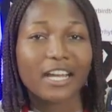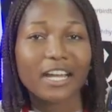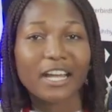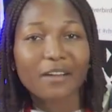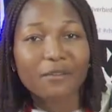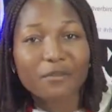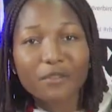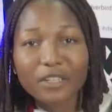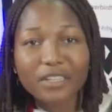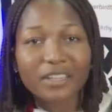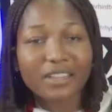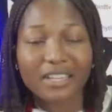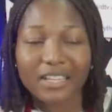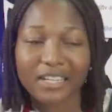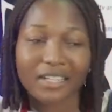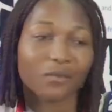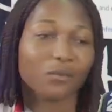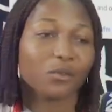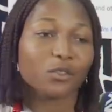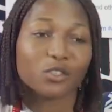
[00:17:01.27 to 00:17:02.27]

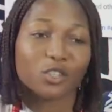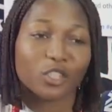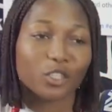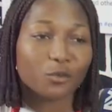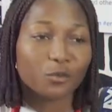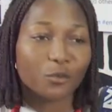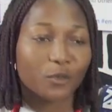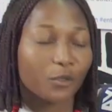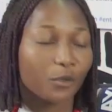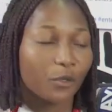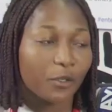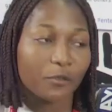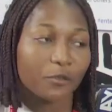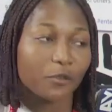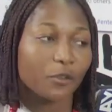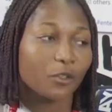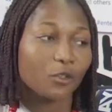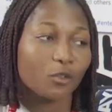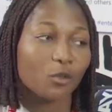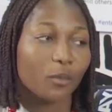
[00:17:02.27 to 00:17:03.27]
everything. We should just be
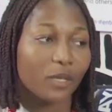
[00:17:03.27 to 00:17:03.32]
grateful, no